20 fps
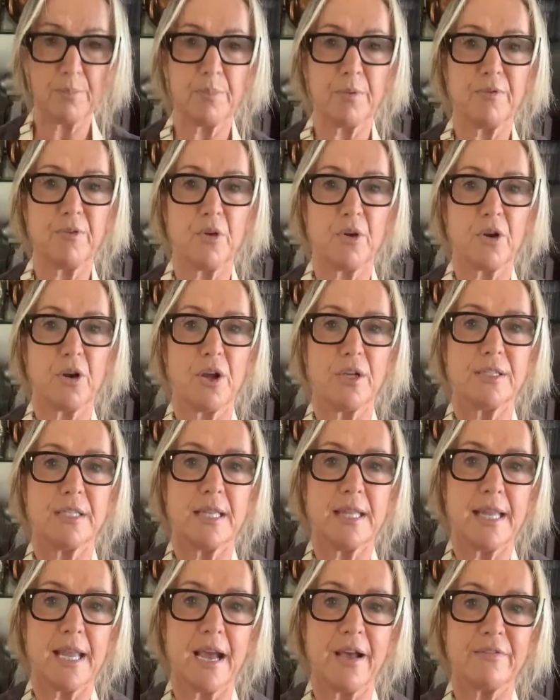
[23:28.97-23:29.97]
before it goes
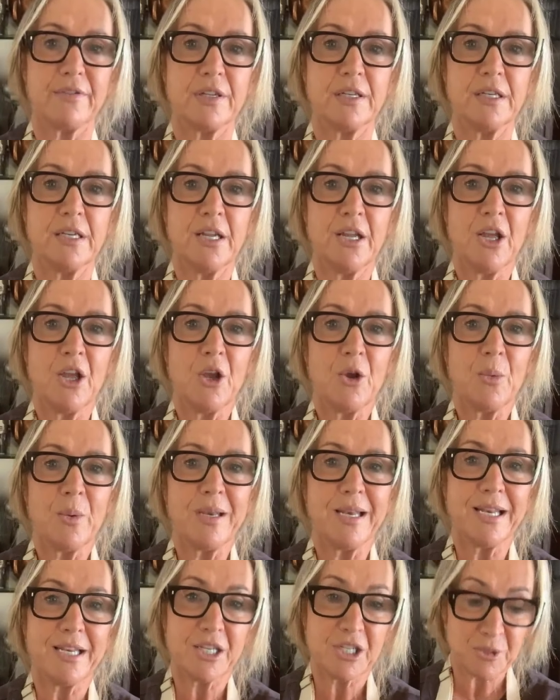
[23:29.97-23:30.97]
in the oven,
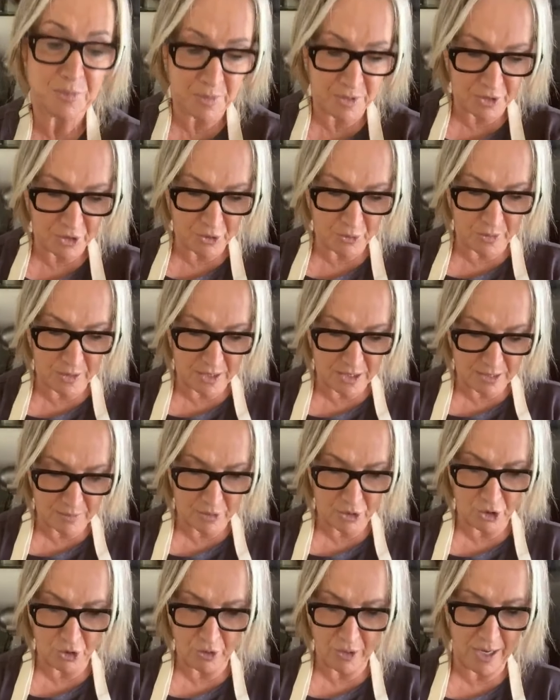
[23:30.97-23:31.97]
we need to sprinkle with
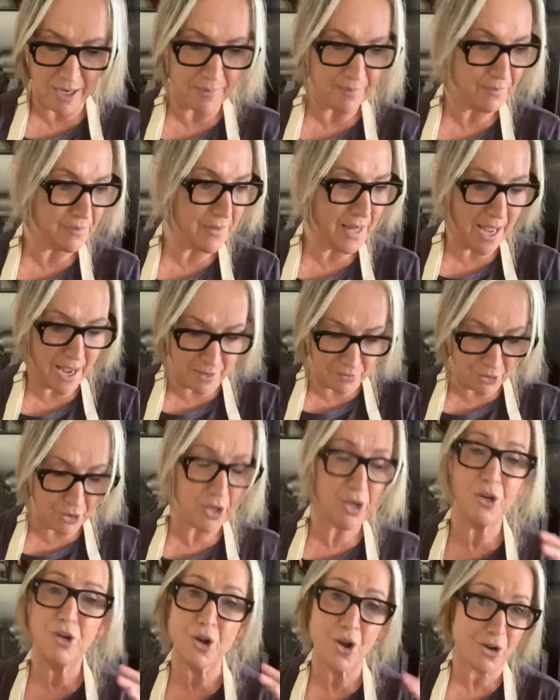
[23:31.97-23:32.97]
some sugar. Now, you
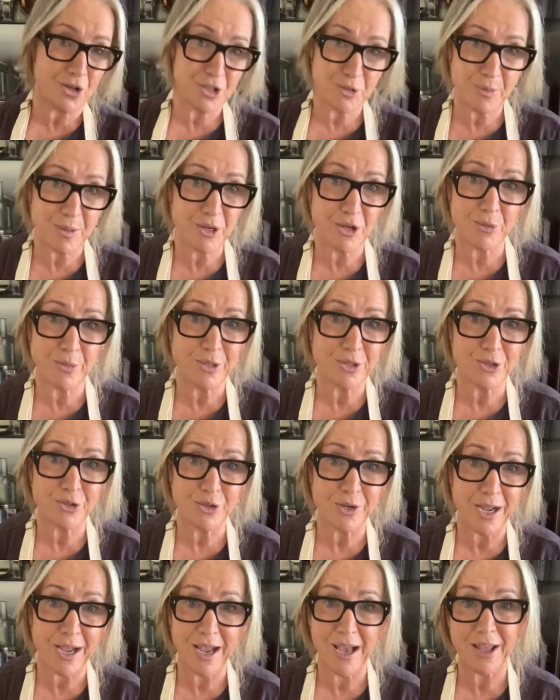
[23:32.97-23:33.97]
cannot sprinkle with
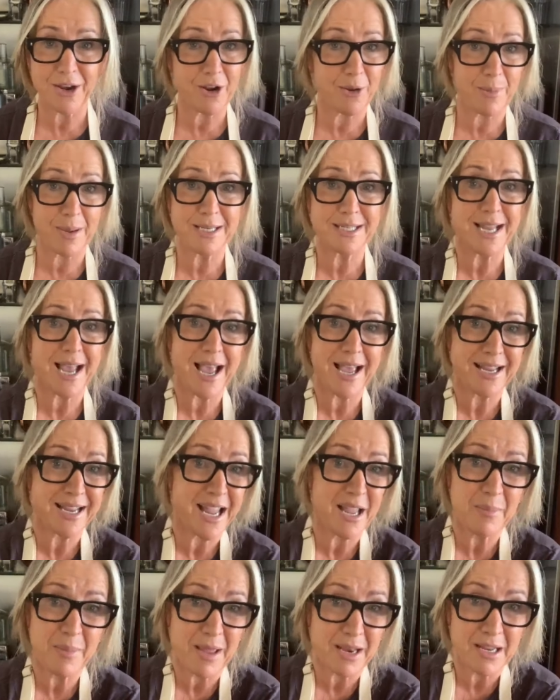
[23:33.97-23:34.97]
sugar. I don't mean to
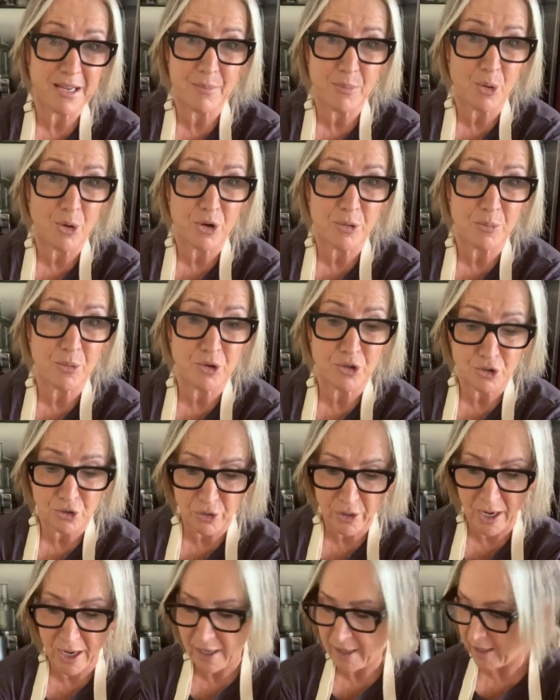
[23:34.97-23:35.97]
keep adding more and more
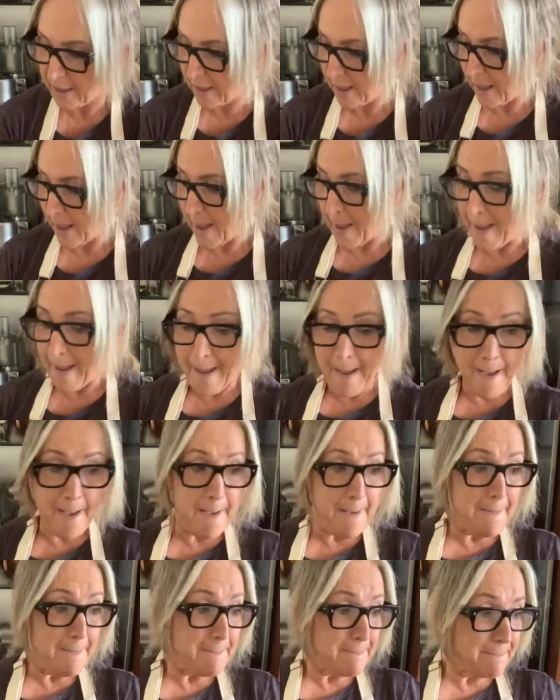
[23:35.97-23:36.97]
sugar,
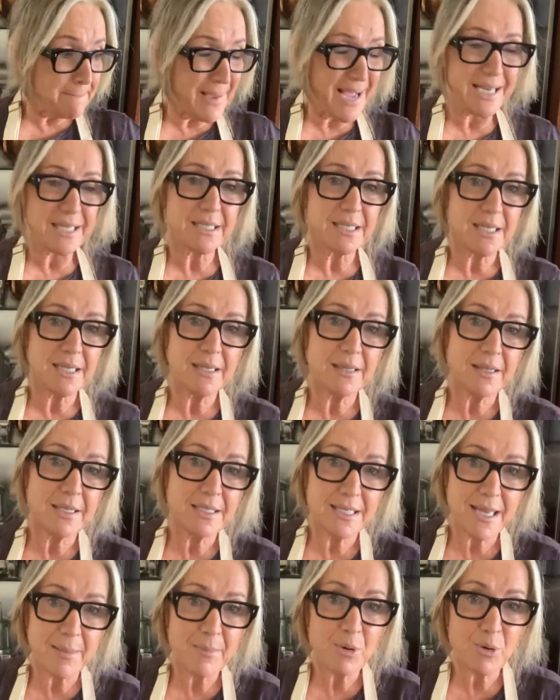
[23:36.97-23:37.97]
but the
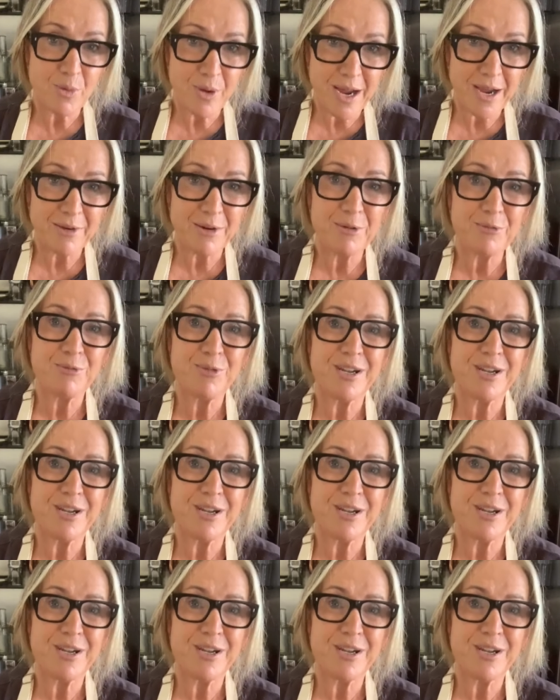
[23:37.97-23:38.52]
Demerara